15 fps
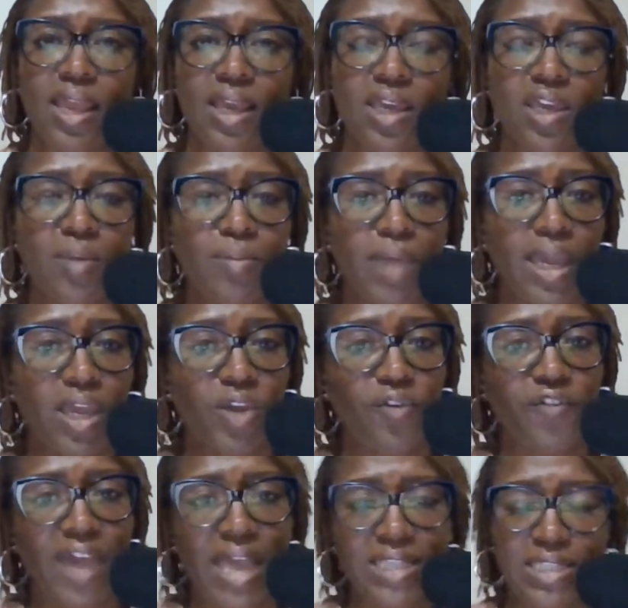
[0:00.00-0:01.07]
It could make
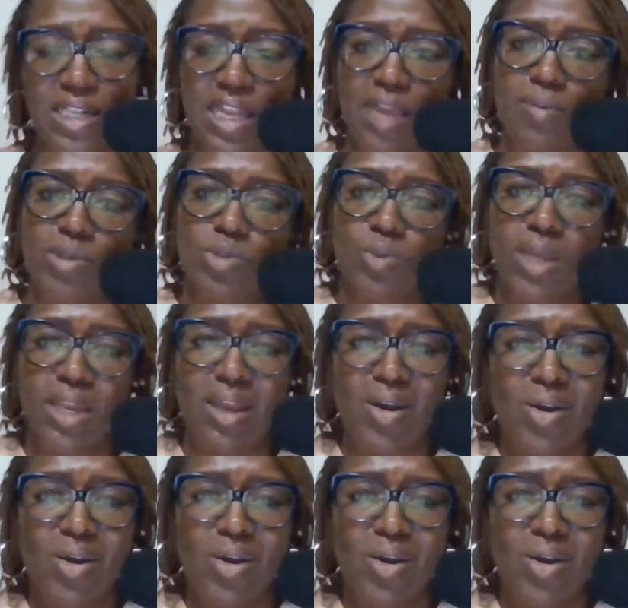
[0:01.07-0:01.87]
you vacillate between,